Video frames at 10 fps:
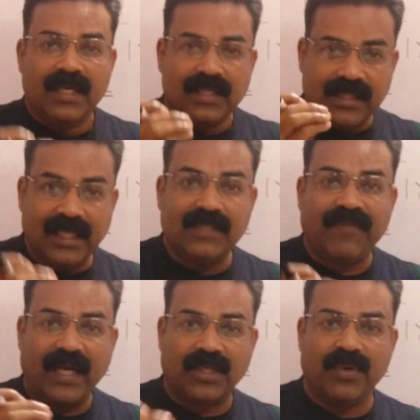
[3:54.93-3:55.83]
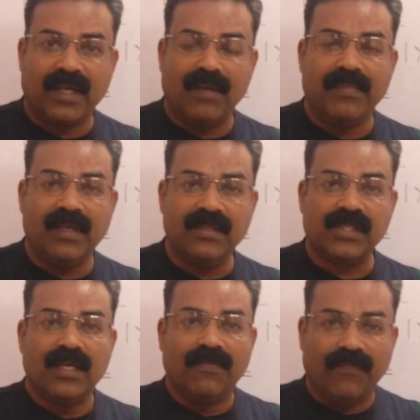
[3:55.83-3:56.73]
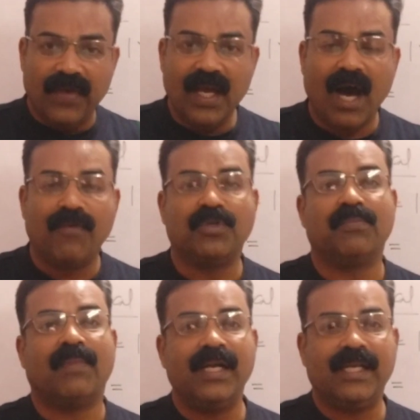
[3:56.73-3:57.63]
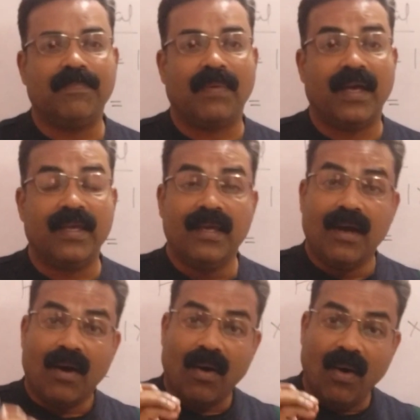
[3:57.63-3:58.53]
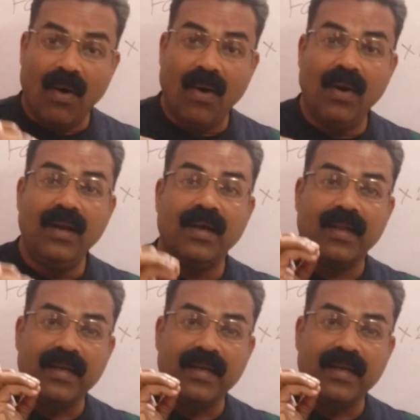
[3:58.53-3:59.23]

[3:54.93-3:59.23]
6 factorial means we have to multiply all